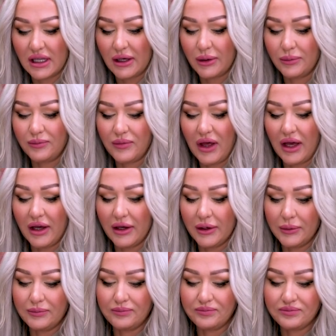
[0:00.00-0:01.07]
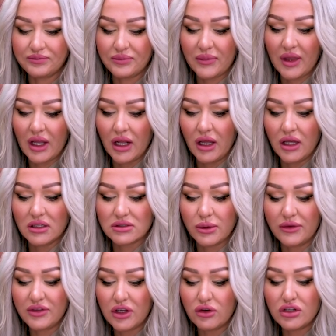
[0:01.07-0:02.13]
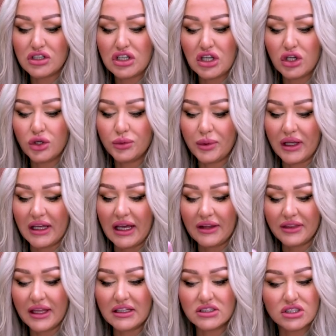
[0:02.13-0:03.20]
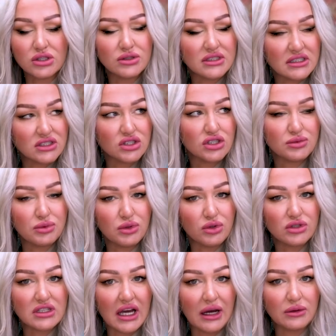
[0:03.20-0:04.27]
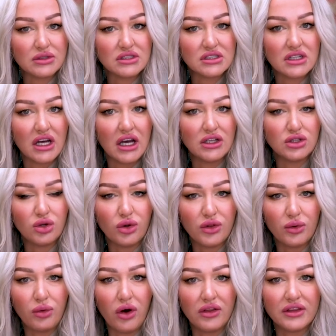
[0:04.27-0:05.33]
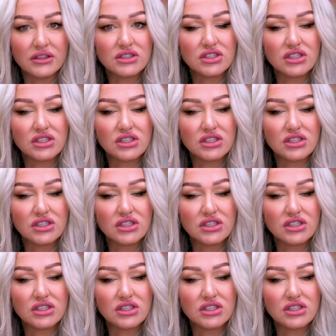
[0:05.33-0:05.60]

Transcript: so, um, so if you're a newbie, I think Suzie's just brought out another one that's